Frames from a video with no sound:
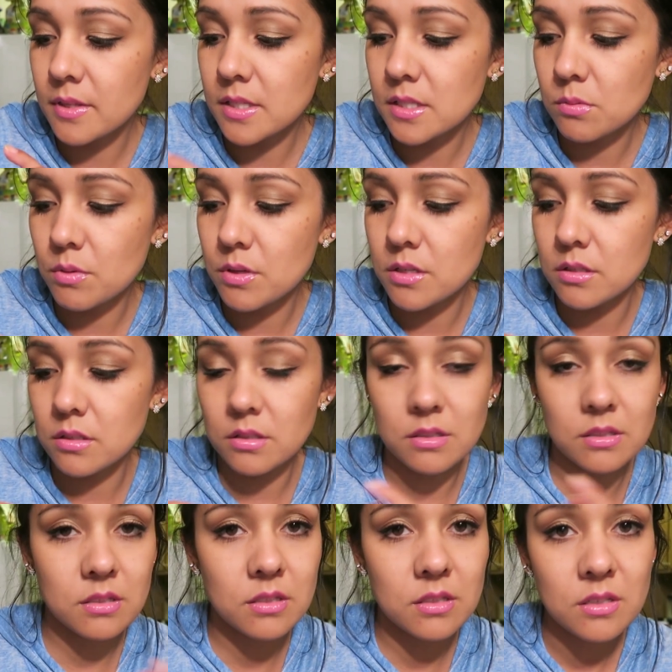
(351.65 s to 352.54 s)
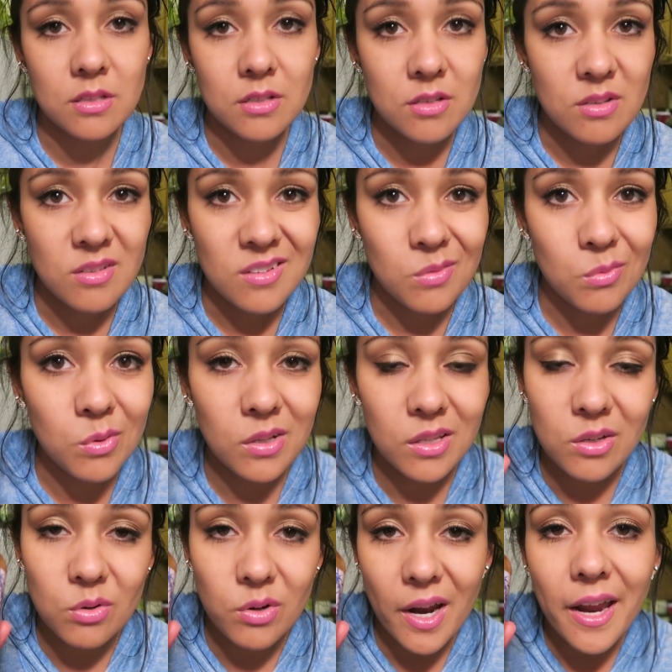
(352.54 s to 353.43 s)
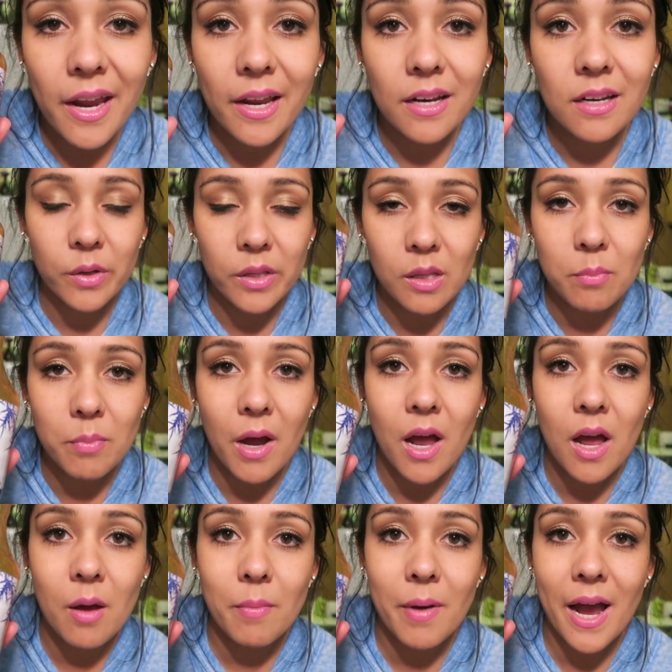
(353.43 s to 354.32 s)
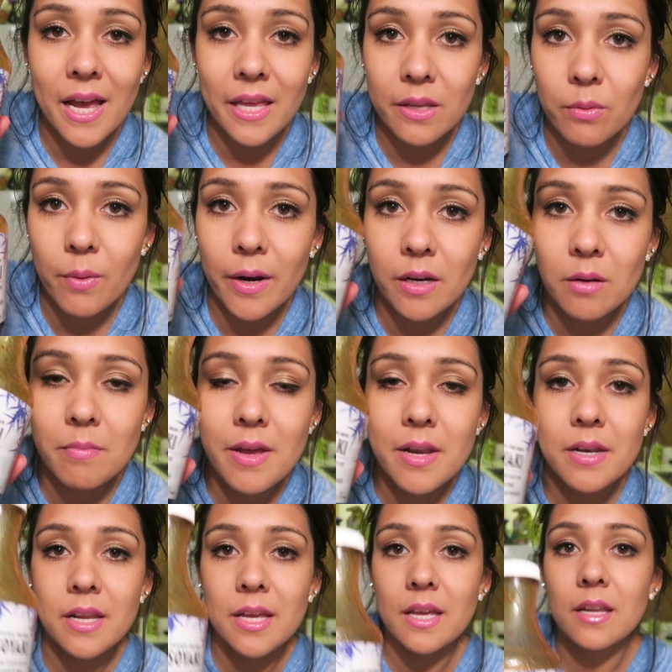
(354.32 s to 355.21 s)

This one's really great, really bomb. Highly recommend